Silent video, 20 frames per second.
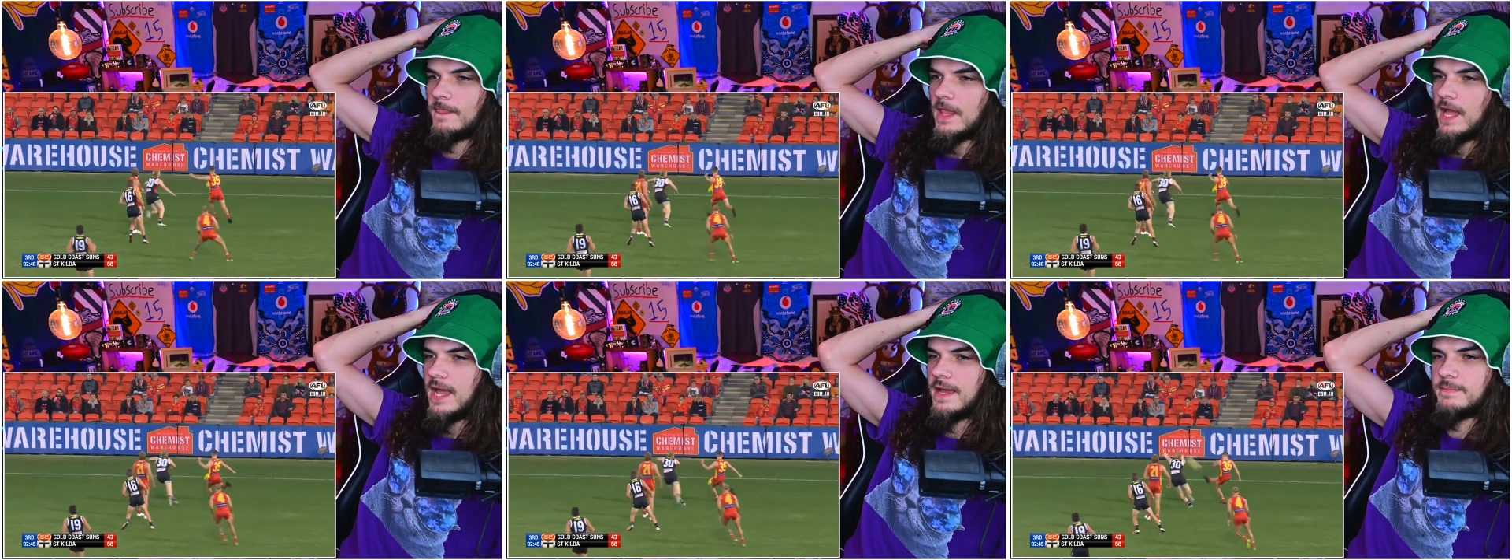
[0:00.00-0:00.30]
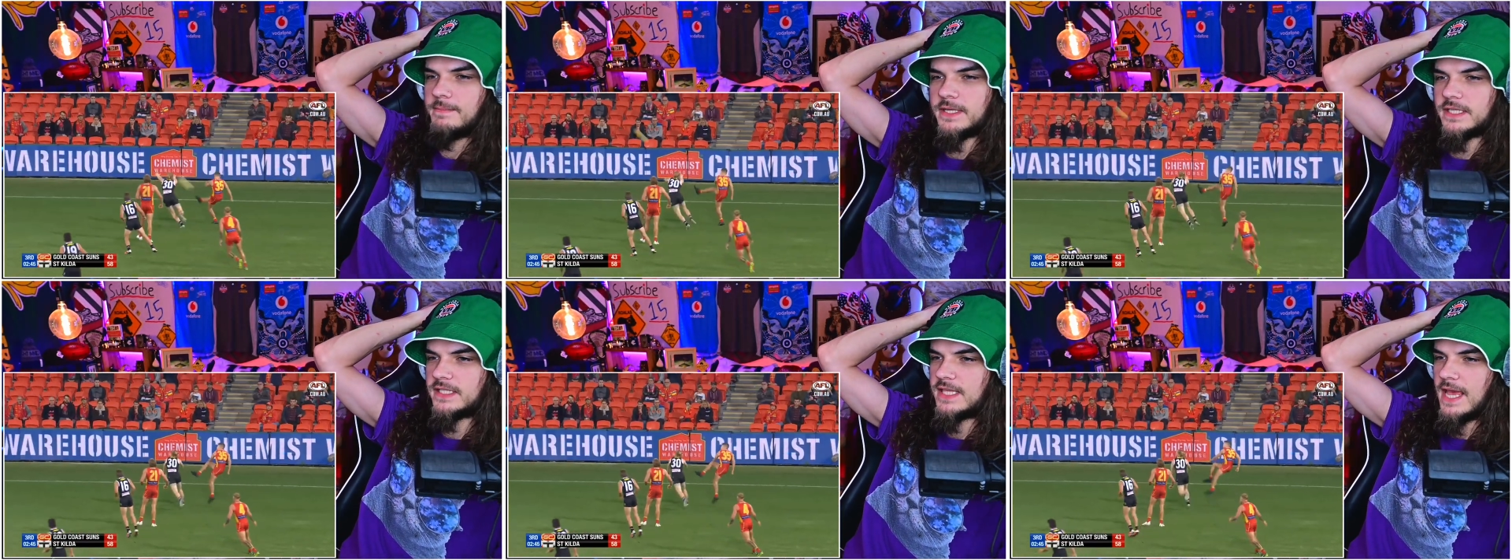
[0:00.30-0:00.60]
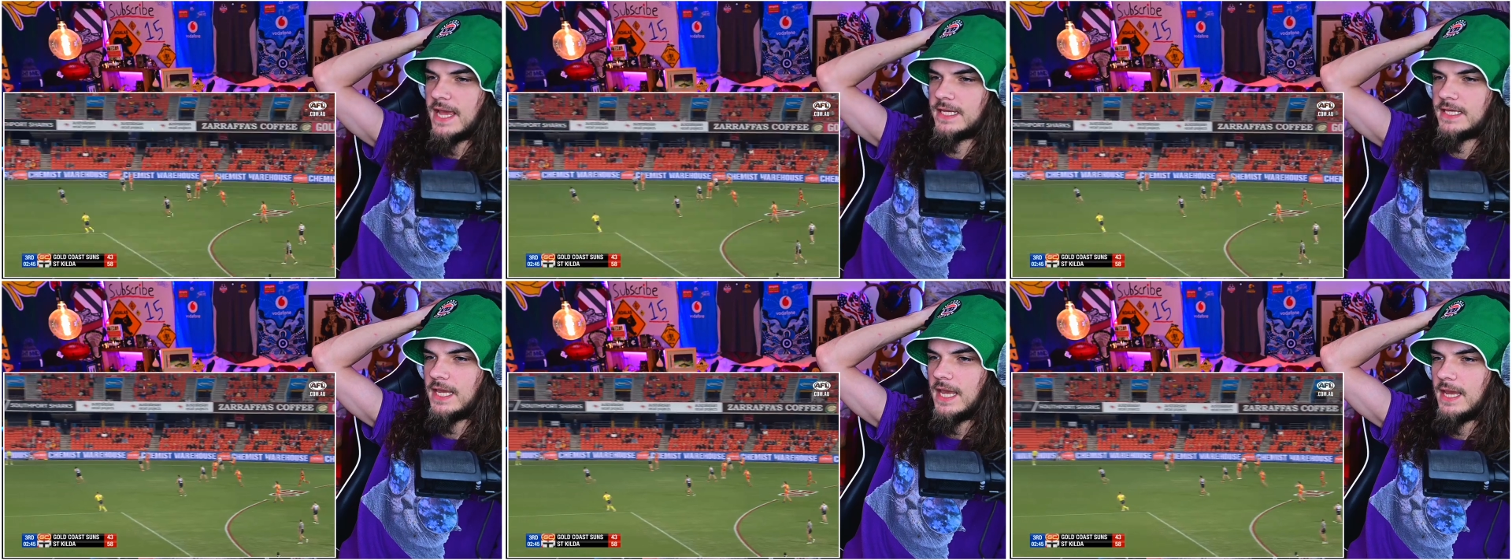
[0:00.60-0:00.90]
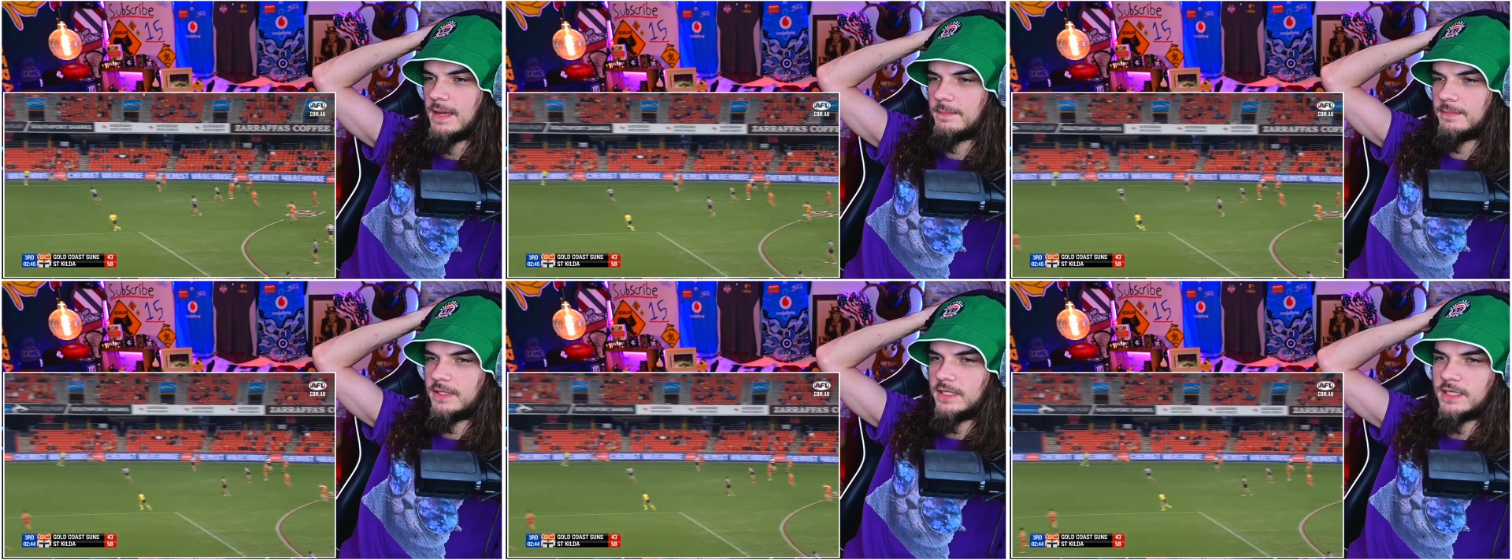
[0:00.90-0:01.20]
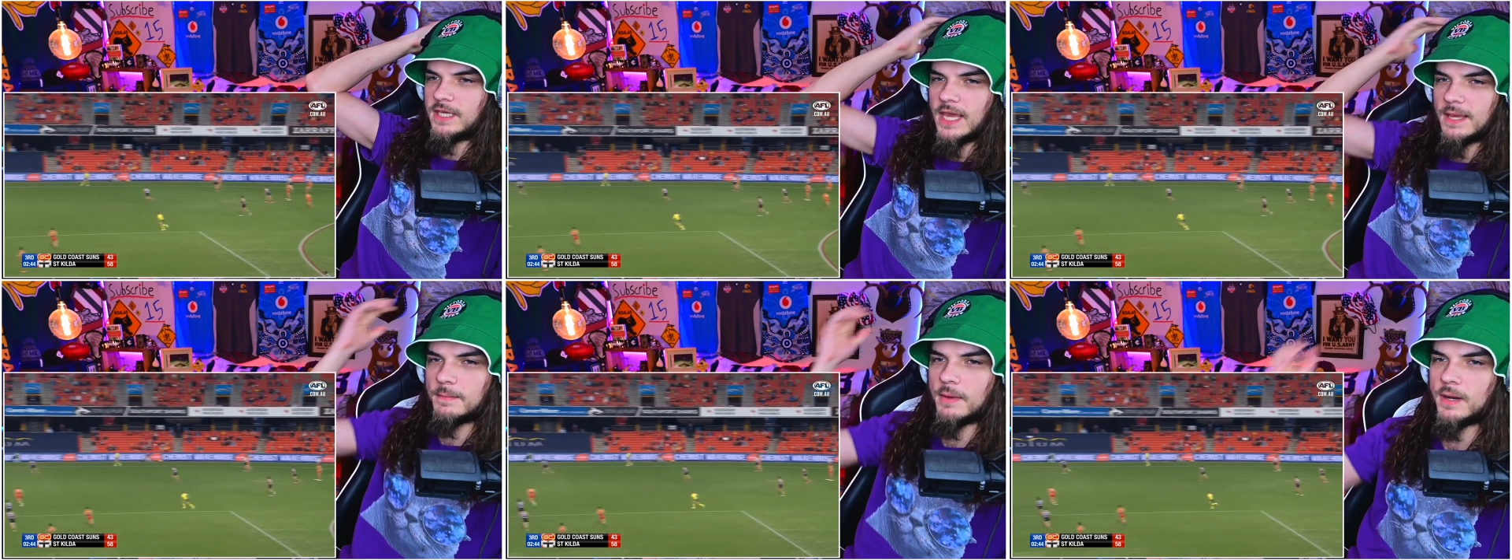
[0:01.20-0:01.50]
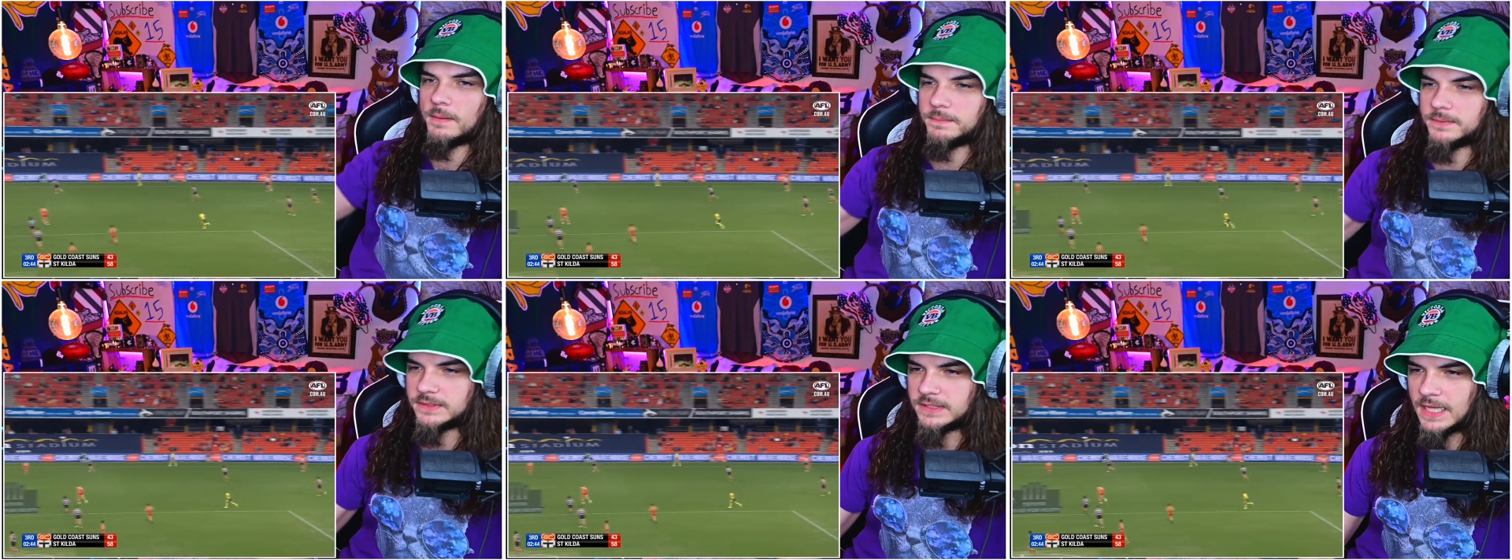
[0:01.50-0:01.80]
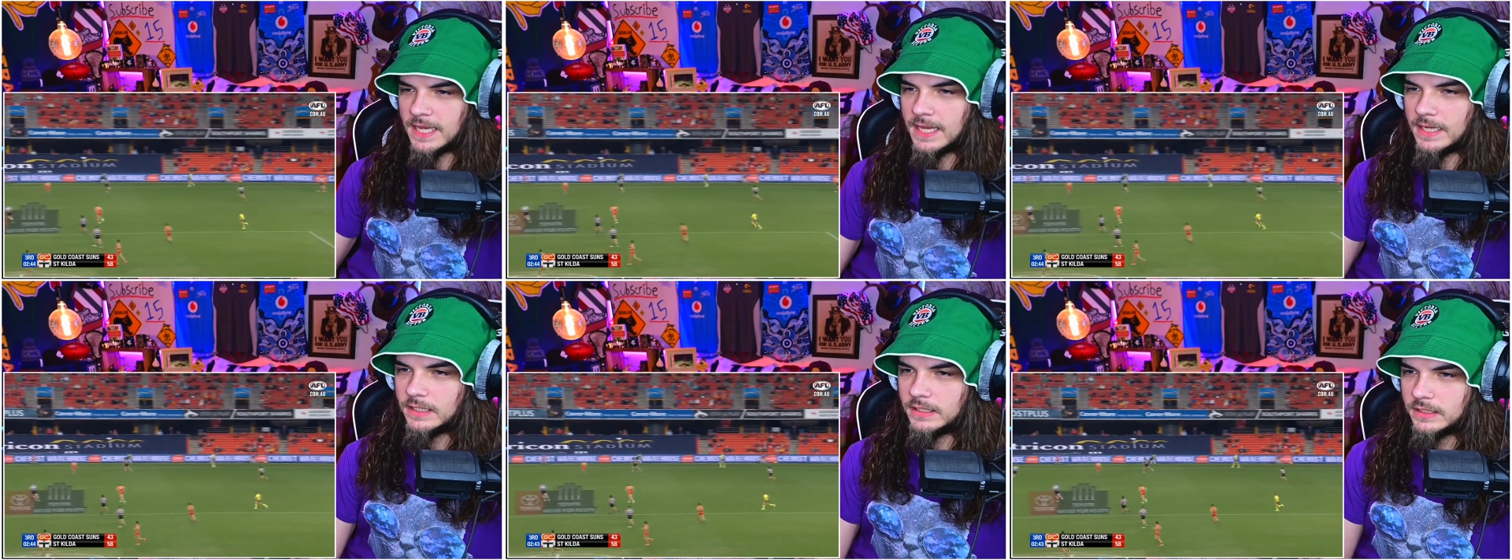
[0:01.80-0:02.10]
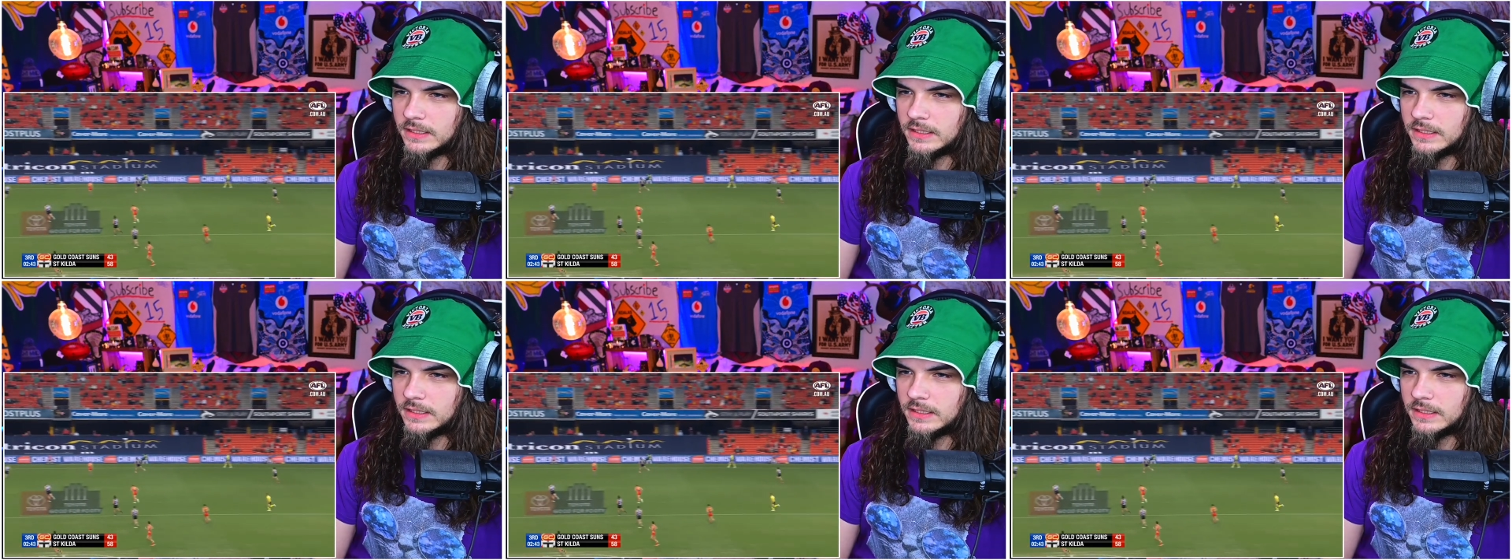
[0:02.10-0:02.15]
I missed that game. He came up with that.